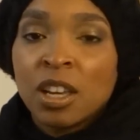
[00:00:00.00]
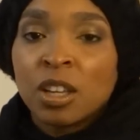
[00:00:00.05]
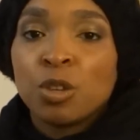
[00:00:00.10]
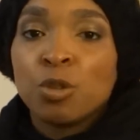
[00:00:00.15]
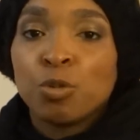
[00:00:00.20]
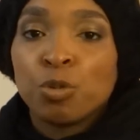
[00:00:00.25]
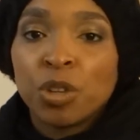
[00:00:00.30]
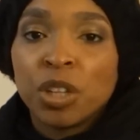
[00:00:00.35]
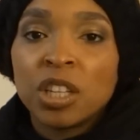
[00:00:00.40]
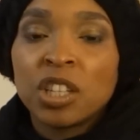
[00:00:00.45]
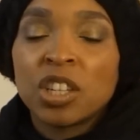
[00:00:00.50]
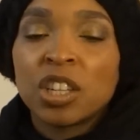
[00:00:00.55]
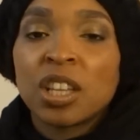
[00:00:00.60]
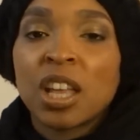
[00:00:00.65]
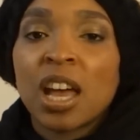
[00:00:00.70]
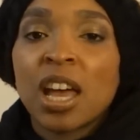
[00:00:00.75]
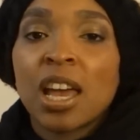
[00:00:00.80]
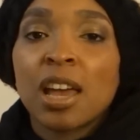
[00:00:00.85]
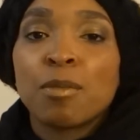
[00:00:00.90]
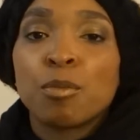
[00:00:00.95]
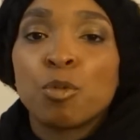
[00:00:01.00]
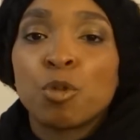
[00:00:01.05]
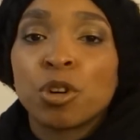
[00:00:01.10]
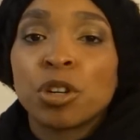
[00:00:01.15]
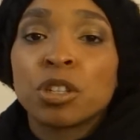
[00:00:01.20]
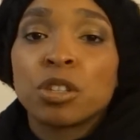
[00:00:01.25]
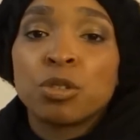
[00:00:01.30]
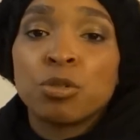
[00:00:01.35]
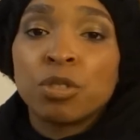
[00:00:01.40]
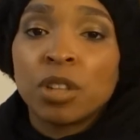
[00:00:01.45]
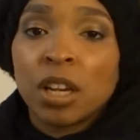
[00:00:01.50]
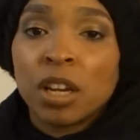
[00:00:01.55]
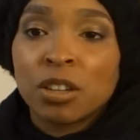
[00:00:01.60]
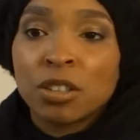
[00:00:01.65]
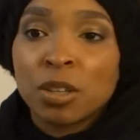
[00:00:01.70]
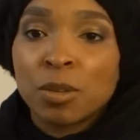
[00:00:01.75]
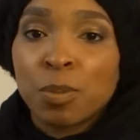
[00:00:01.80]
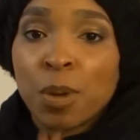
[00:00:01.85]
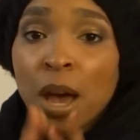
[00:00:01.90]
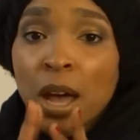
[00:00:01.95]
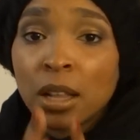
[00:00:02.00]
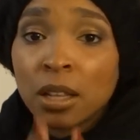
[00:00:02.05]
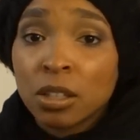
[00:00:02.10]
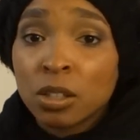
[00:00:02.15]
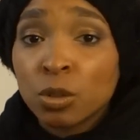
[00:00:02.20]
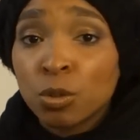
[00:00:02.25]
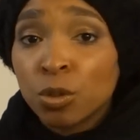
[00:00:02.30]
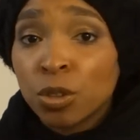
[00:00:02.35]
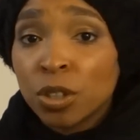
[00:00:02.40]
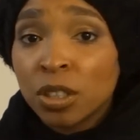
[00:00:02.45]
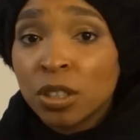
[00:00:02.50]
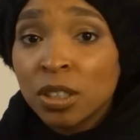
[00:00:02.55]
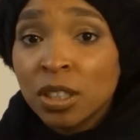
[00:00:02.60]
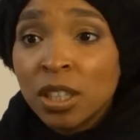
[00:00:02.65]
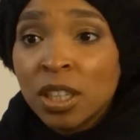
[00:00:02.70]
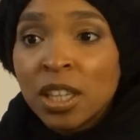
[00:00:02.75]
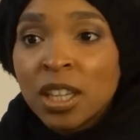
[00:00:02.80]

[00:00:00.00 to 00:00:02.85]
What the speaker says: You really should not have more than 2 layers of polish on.